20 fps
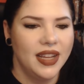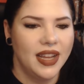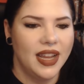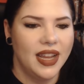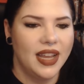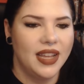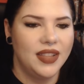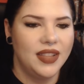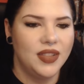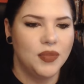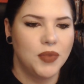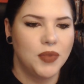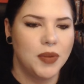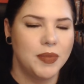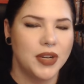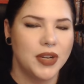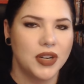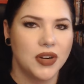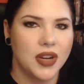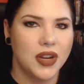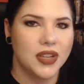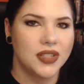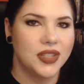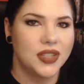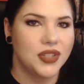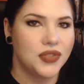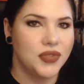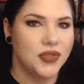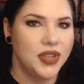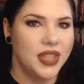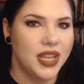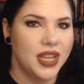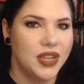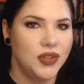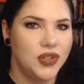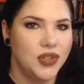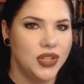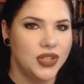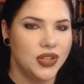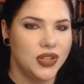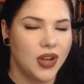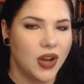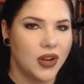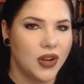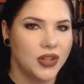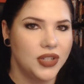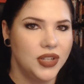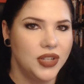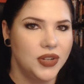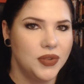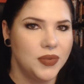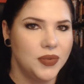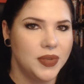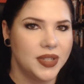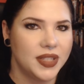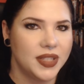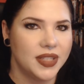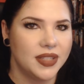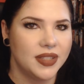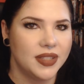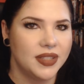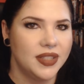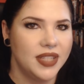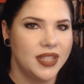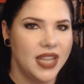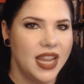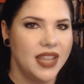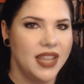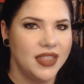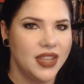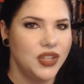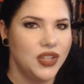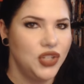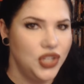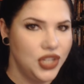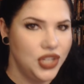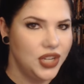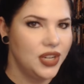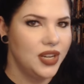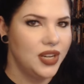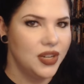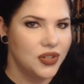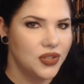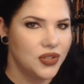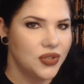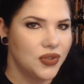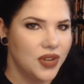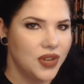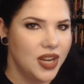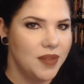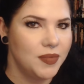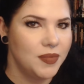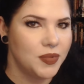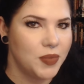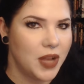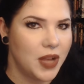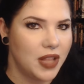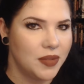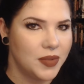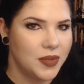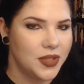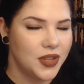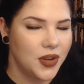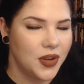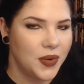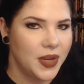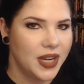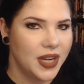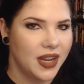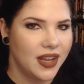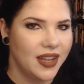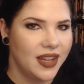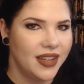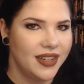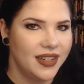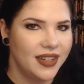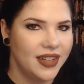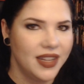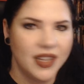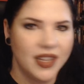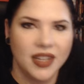and the woman across the street that you just talked to was saying that she could hear screams while it was going on.